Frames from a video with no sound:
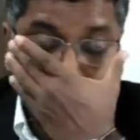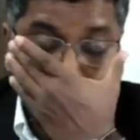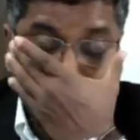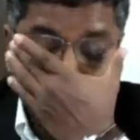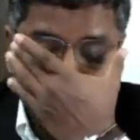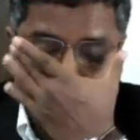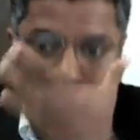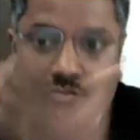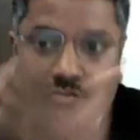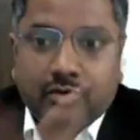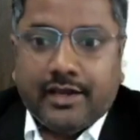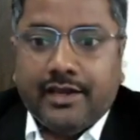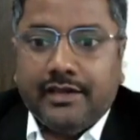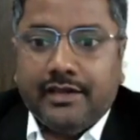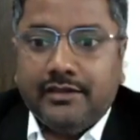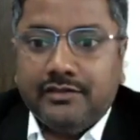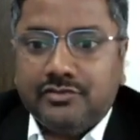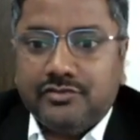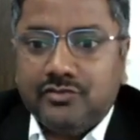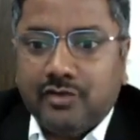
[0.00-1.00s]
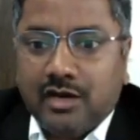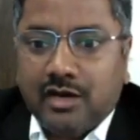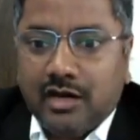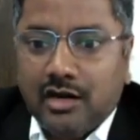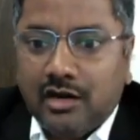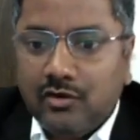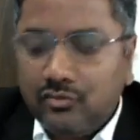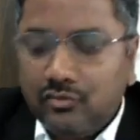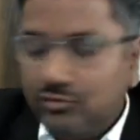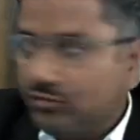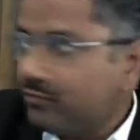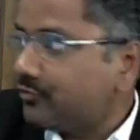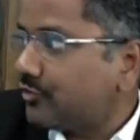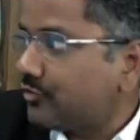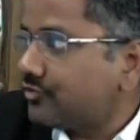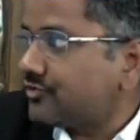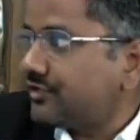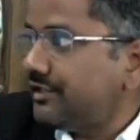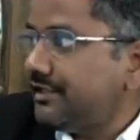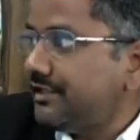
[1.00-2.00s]
Okay, so how to
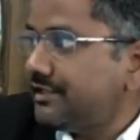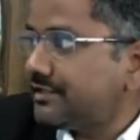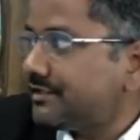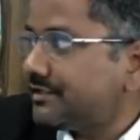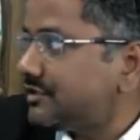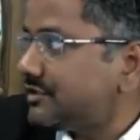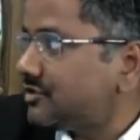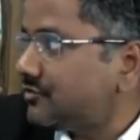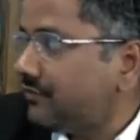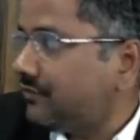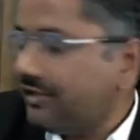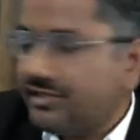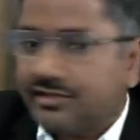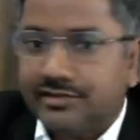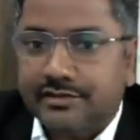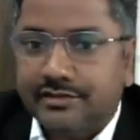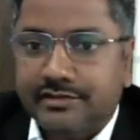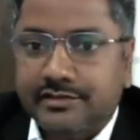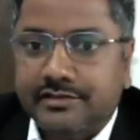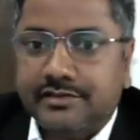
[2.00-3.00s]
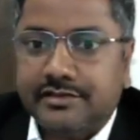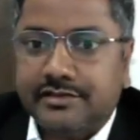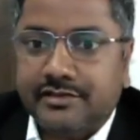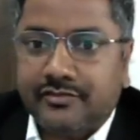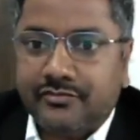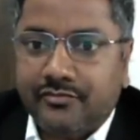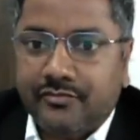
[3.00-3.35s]
proceed such questions?